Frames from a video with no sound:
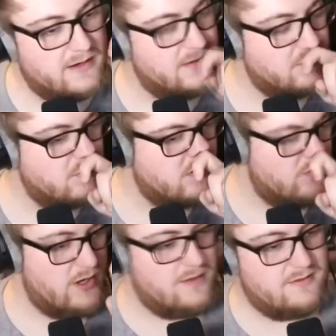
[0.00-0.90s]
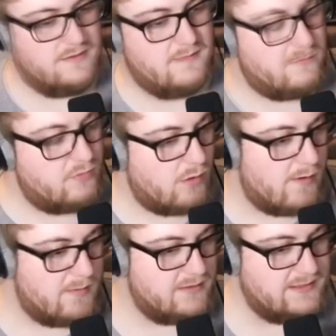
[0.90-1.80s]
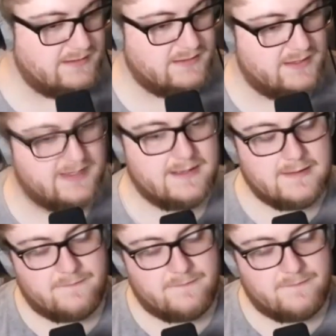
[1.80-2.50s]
it's also worth, if you're worried about things like that,